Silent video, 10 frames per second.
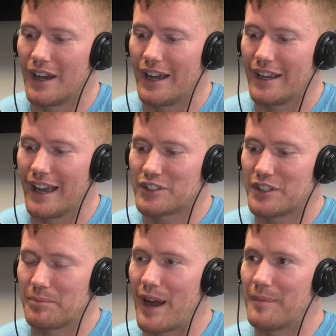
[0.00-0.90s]
I actually
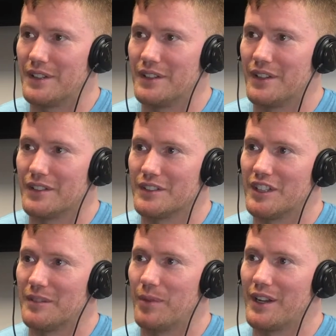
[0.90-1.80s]
popped in there to see
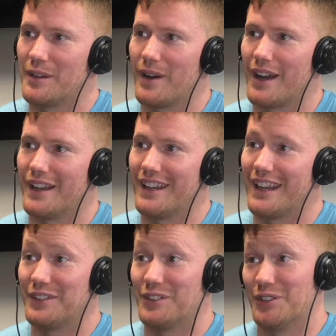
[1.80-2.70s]
a buddy of mine,
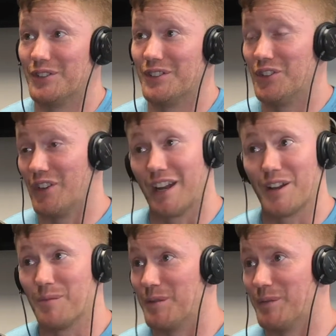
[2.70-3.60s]
and dude, you got to
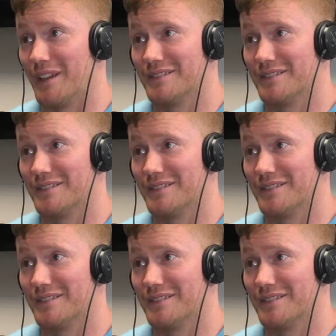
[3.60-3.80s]
come with me.